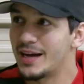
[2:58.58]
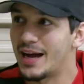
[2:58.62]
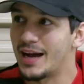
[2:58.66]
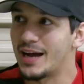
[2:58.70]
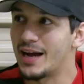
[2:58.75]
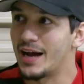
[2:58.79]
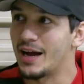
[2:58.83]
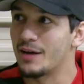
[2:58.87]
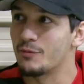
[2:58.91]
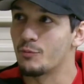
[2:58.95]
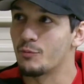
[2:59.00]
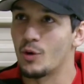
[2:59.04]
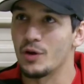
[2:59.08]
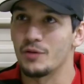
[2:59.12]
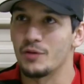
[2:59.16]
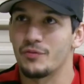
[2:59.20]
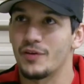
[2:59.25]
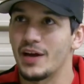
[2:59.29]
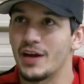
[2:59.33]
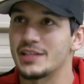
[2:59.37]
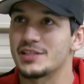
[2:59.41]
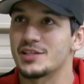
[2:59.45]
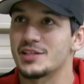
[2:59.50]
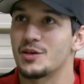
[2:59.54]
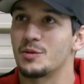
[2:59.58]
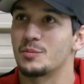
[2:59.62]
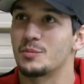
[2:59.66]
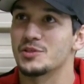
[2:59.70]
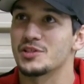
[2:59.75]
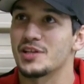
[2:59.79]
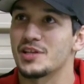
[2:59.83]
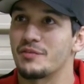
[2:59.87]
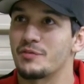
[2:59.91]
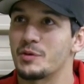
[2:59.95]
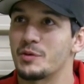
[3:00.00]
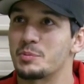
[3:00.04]
I've won fights in
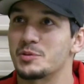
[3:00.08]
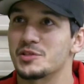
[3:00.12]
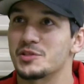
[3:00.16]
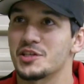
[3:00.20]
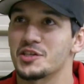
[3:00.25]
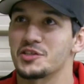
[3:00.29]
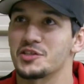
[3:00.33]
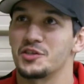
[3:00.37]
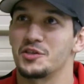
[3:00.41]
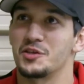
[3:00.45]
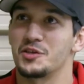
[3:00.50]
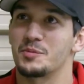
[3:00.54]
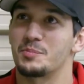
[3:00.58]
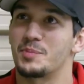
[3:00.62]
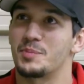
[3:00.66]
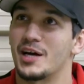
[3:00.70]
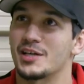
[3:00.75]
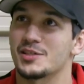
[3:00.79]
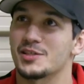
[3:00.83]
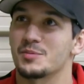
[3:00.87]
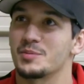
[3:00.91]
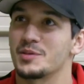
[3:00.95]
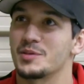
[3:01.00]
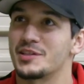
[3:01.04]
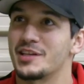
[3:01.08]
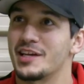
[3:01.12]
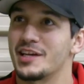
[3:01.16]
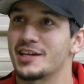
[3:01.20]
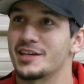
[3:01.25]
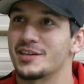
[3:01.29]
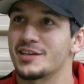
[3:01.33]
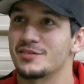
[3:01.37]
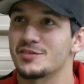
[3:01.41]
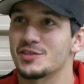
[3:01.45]
almost every position you could possibly think of,